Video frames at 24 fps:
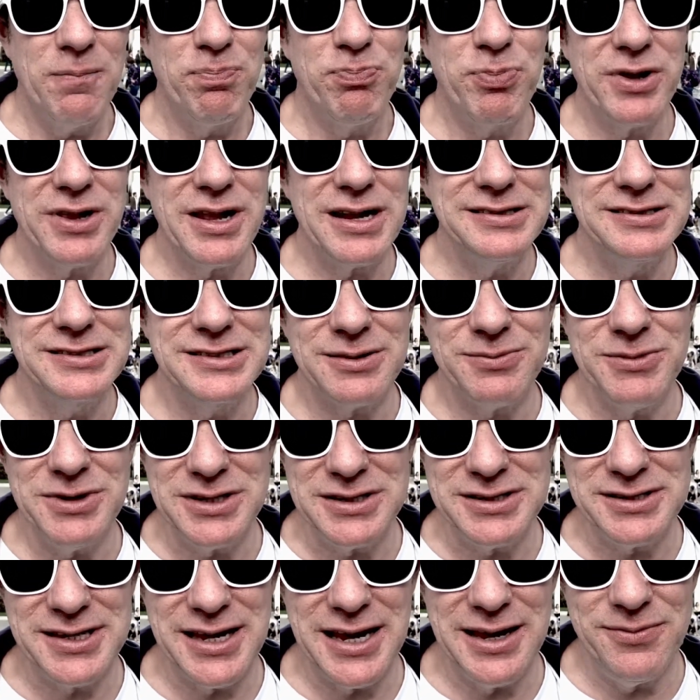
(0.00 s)
But then some of
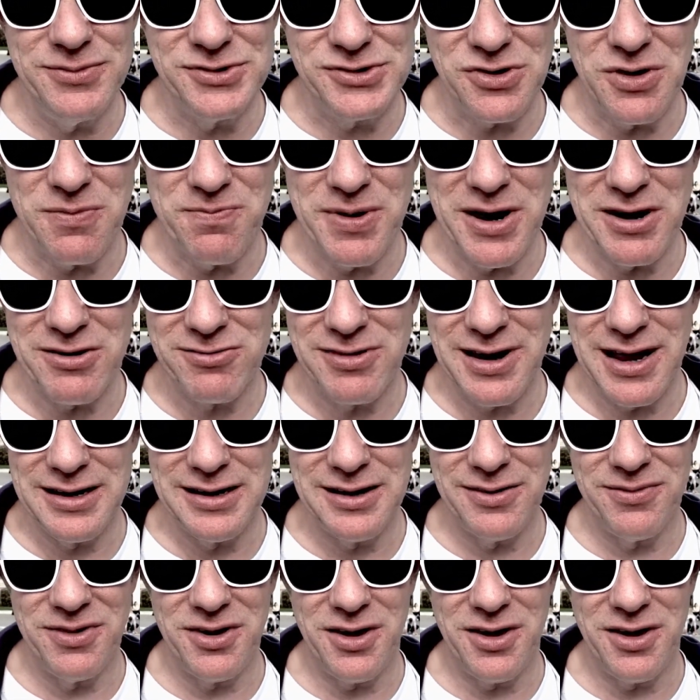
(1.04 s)
the themes are a bit random,